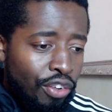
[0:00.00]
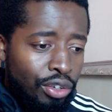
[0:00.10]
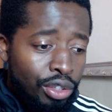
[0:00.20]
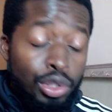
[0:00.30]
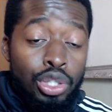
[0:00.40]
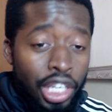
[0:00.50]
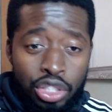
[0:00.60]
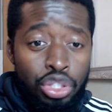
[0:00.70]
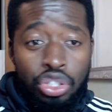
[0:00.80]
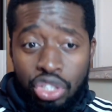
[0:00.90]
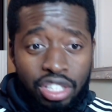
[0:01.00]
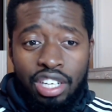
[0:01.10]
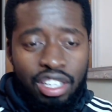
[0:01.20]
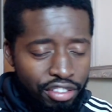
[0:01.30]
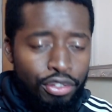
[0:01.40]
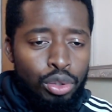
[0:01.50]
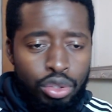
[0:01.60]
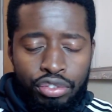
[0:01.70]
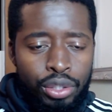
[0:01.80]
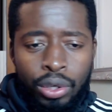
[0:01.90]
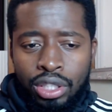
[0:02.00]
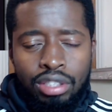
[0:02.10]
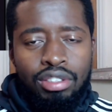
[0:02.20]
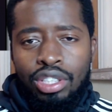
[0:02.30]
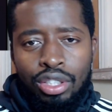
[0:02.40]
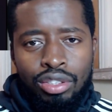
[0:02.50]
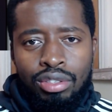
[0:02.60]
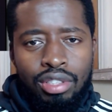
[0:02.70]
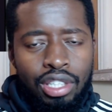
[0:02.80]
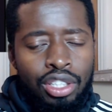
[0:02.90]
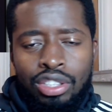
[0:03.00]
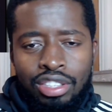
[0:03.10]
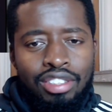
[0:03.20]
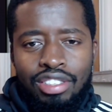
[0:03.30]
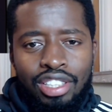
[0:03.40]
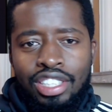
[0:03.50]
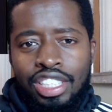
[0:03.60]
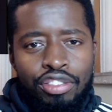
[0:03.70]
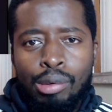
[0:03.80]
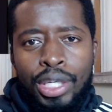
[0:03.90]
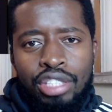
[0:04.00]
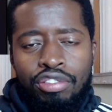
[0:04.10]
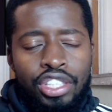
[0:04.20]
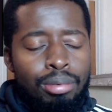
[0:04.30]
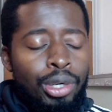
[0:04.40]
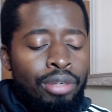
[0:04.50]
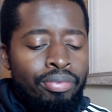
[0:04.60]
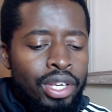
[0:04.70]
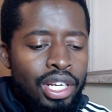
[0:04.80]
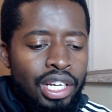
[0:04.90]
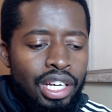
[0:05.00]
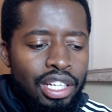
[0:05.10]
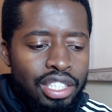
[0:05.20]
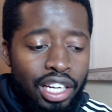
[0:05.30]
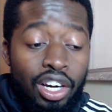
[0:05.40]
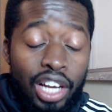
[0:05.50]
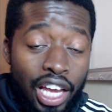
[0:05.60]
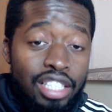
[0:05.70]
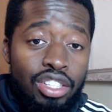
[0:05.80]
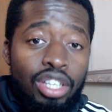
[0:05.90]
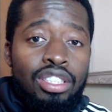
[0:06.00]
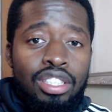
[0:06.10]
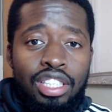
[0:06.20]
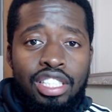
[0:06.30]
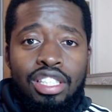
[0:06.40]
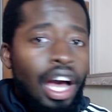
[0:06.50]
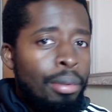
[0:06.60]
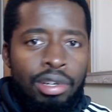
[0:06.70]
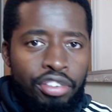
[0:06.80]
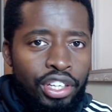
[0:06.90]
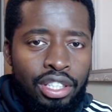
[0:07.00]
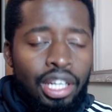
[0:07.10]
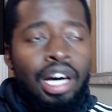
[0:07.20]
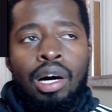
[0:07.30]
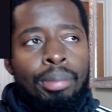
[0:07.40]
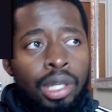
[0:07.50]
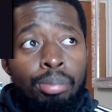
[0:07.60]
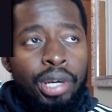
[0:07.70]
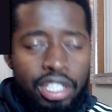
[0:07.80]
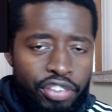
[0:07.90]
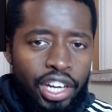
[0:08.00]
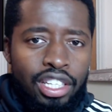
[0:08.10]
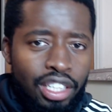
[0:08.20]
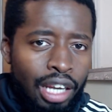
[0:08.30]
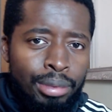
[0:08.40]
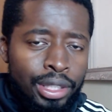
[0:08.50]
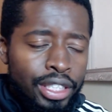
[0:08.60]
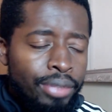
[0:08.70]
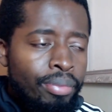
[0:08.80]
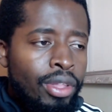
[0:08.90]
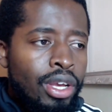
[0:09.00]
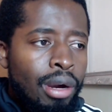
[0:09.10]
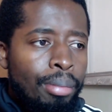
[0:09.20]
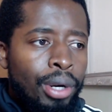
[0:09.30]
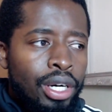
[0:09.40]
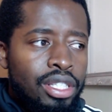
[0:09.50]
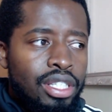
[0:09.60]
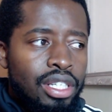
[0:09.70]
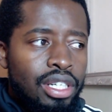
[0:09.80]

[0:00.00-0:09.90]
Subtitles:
usually just stick 4-2-3-1, you know, on these formation things, but Ten Hag has done this diamond thing. And now, I'm not the biggest fan of the diamond, but